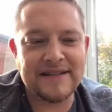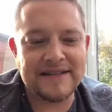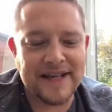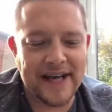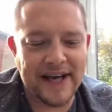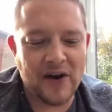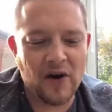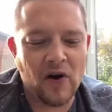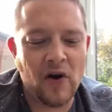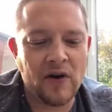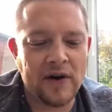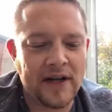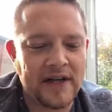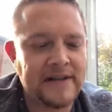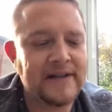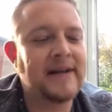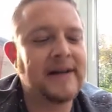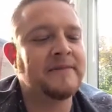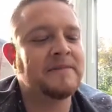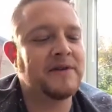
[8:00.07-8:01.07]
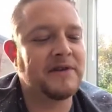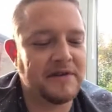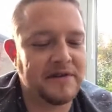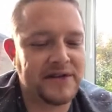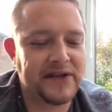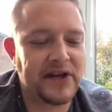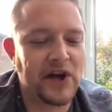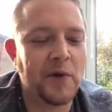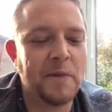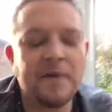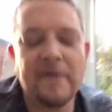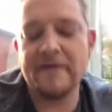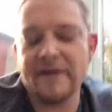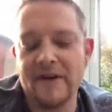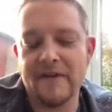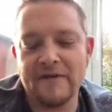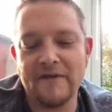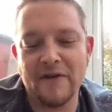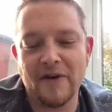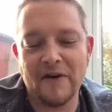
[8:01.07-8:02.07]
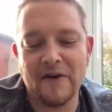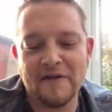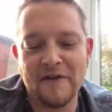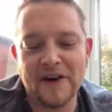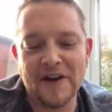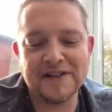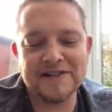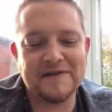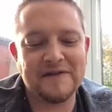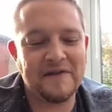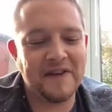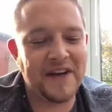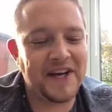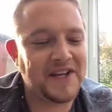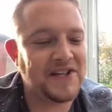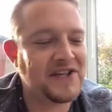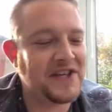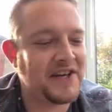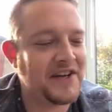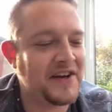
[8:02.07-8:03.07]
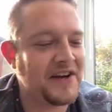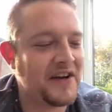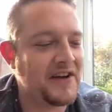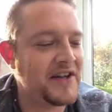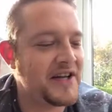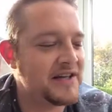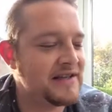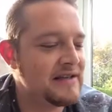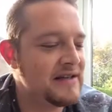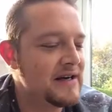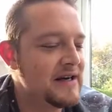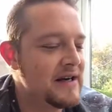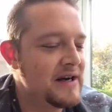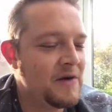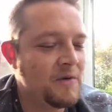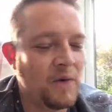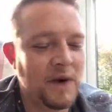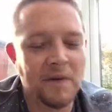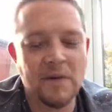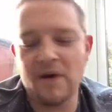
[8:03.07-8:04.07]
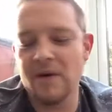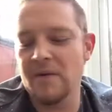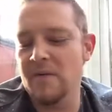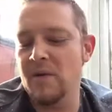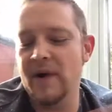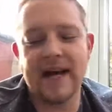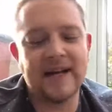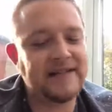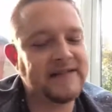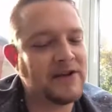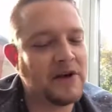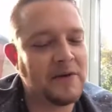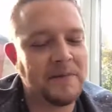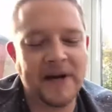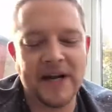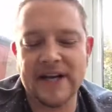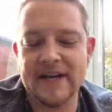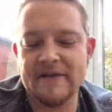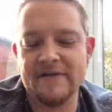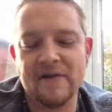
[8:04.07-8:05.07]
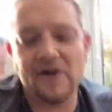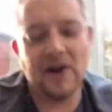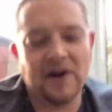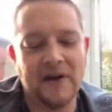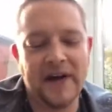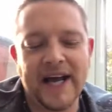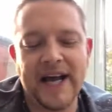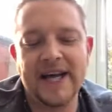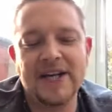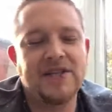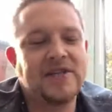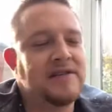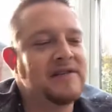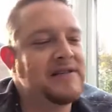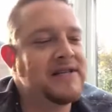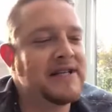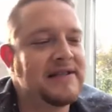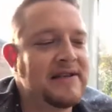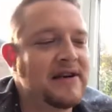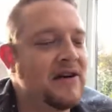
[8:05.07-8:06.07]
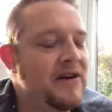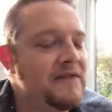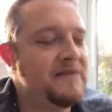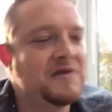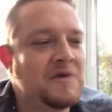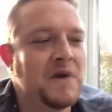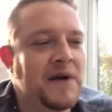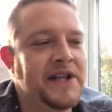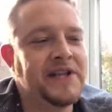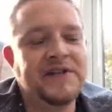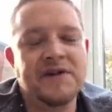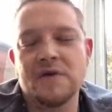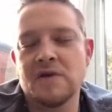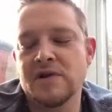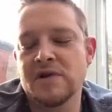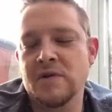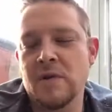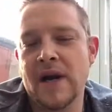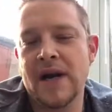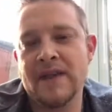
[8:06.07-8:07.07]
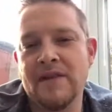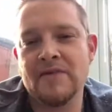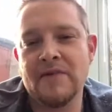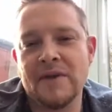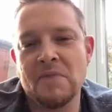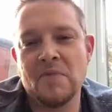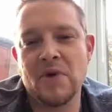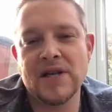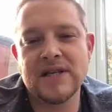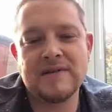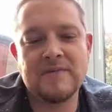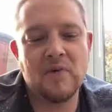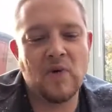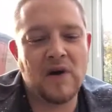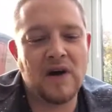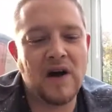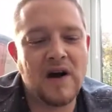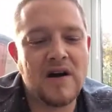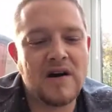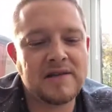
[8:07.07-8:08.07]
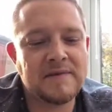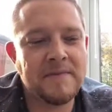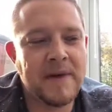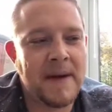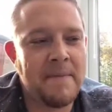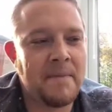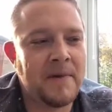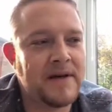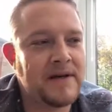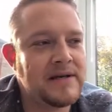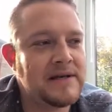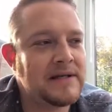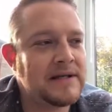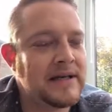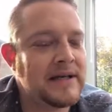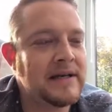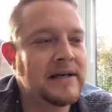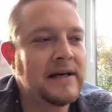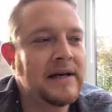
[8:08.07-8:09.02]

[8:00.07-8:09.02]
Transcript: take on in terms of the scope. First feature, we had so many different locations. There's kind of 22 or 23 principal cast members, and